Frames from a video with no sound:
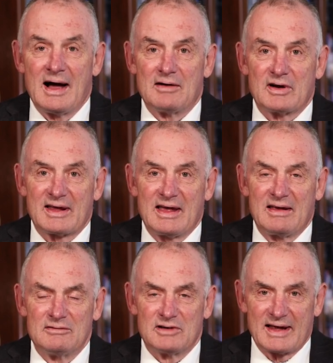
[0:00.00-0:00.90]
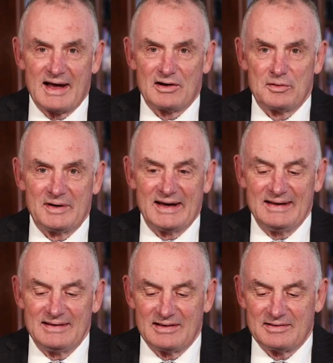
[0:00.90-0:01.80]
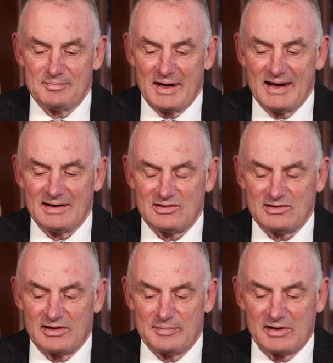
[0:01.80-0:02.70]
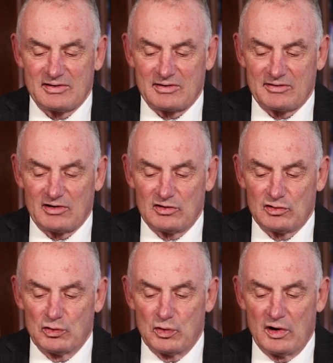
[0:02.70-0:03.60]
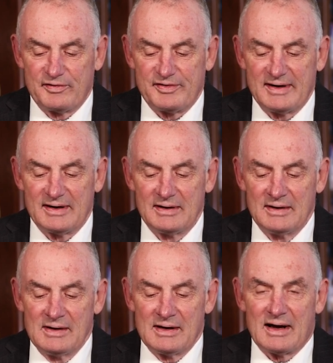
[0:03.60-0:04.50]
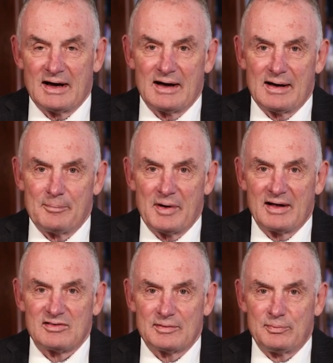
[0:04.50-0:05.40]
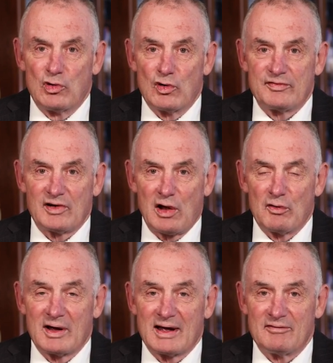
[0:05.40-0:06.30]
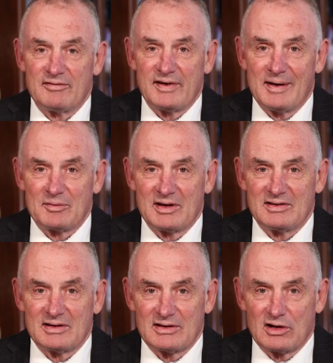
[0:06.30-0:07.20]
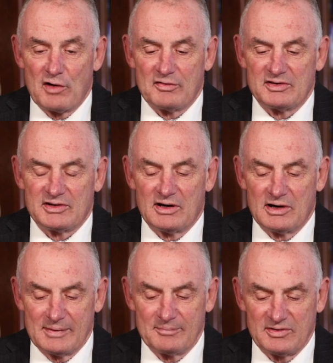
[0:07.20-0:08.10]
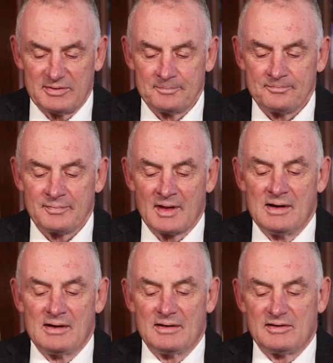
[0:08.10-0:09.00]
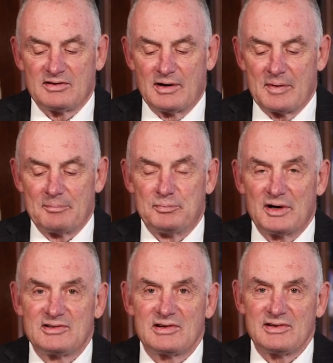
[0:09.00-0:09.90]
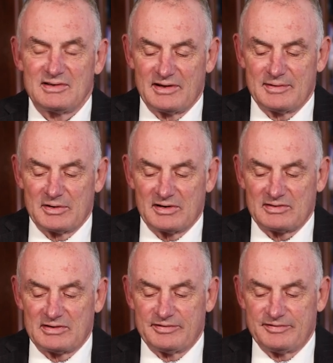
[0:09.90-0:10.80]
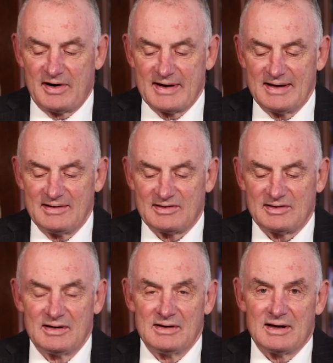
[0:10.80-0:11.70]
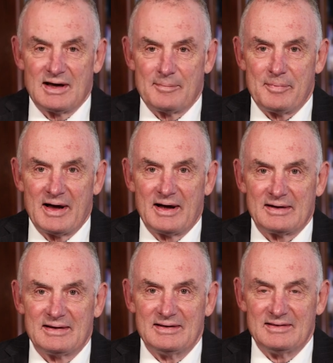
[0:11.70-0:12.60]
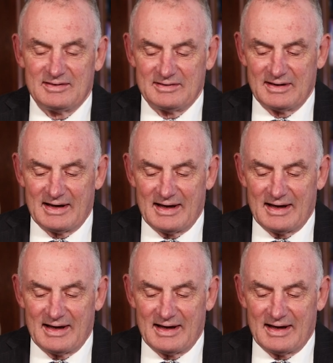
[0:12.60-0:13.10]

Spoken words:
Ricardo Menendez March to the Minister of Social Welfare about support for low-income families in COVID times. Simon Bridges to the Minister of Finance about his